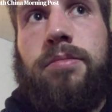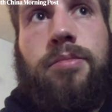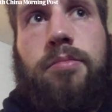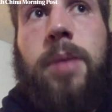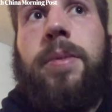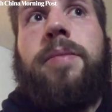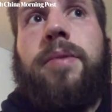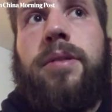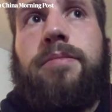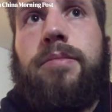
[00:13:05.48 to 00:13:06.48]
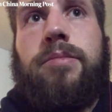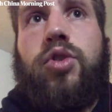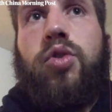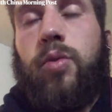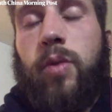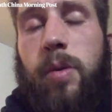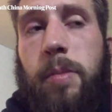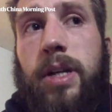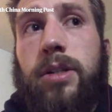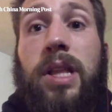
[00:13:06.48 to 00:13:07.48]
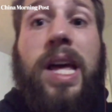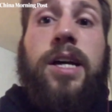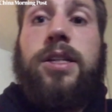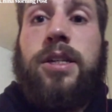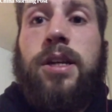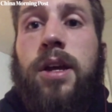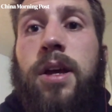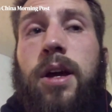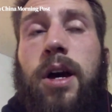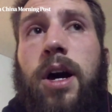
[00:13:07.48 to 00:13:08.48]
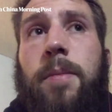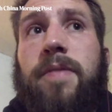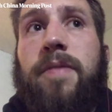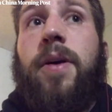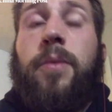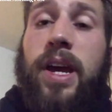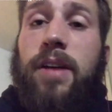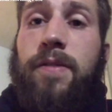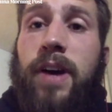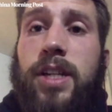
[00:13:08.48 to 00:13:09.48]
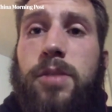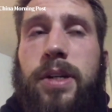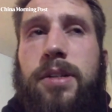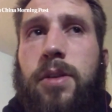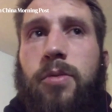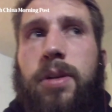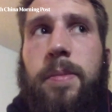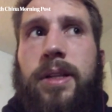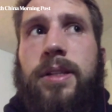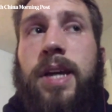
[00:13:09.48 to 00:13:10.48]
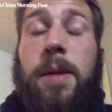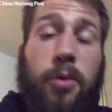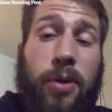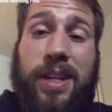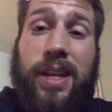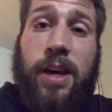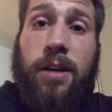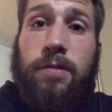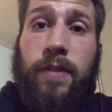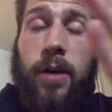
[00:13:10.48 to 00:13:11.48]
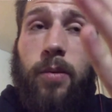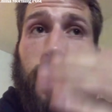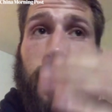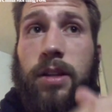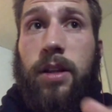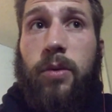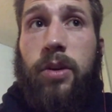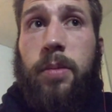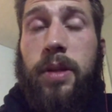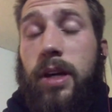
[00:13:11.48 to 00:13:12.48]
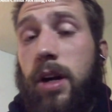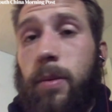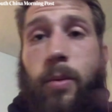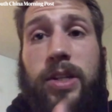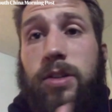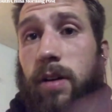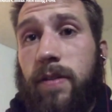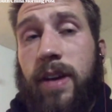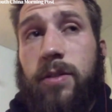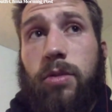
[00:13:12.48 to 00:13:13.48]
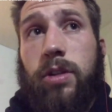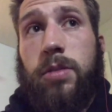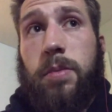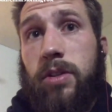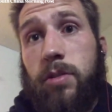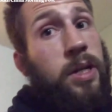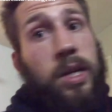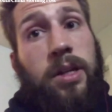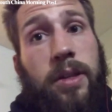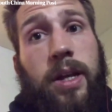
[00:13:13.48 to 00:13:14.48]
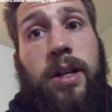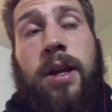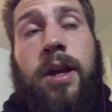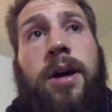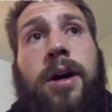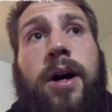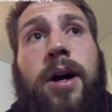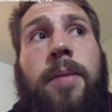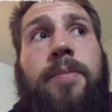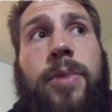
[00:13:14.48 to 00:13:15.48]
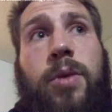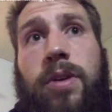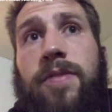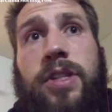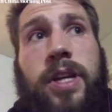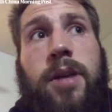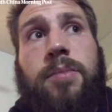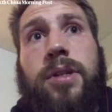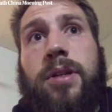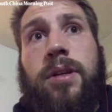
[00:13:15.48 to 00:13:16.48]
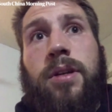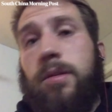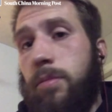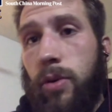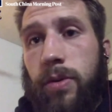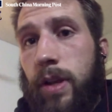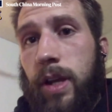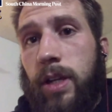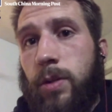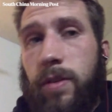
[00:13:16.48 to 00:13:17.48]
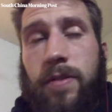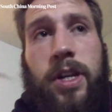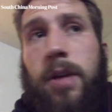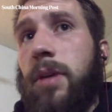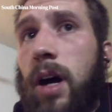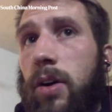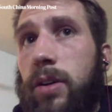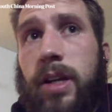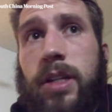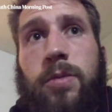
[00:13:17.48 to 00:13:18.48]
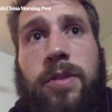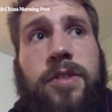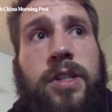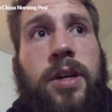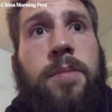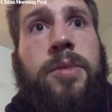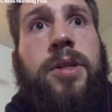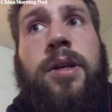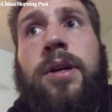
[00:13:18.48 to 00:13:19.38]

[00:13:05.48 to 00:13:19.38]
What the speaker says: maybe even 2-3 months less. If I would have had fights, because there would have been tapering down fight week, and then there would have been a couple weeks off afterwards. But there's been none of that. We've skipped birthdays, we've skipped holidays, we've skipped